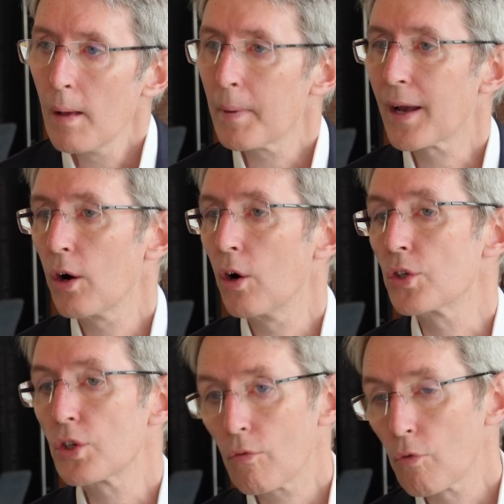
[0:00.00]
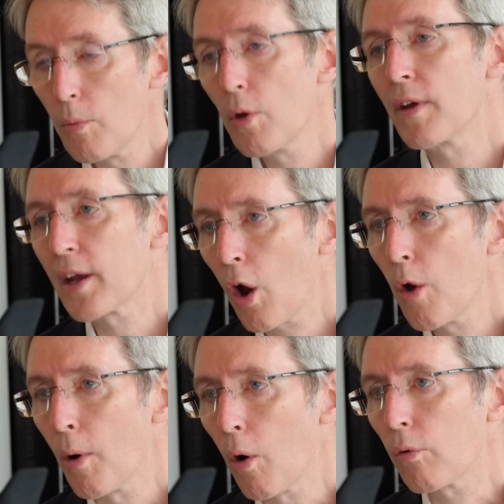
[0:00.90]
because removing
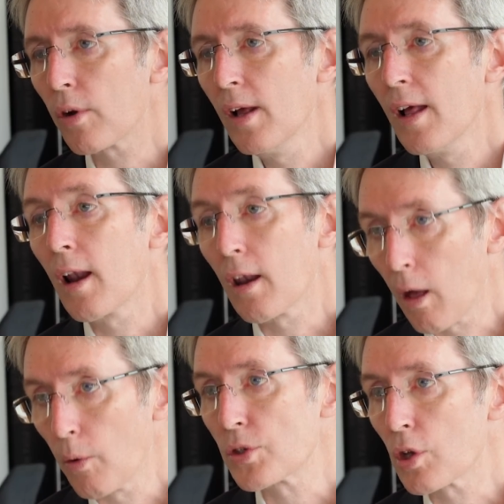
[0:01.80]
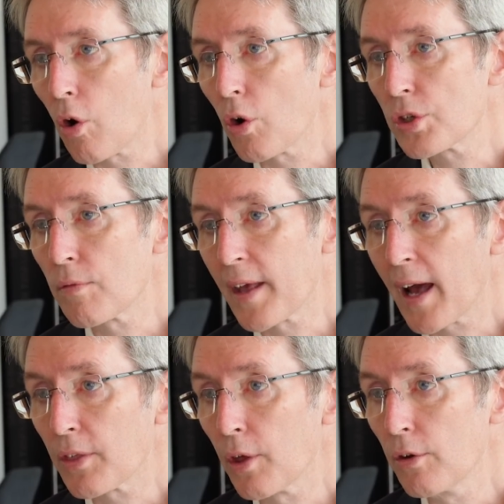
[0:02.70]
cobalt lowers the cost of the
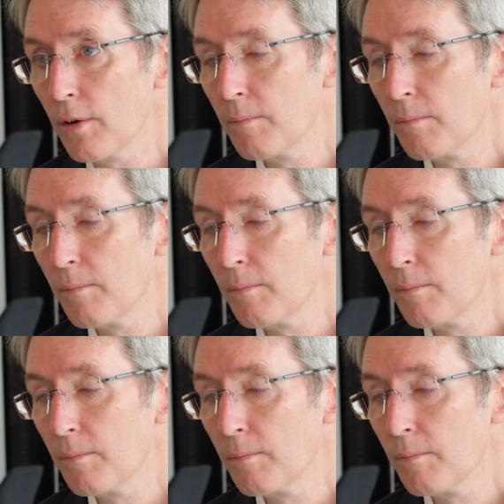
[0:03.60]
cathode.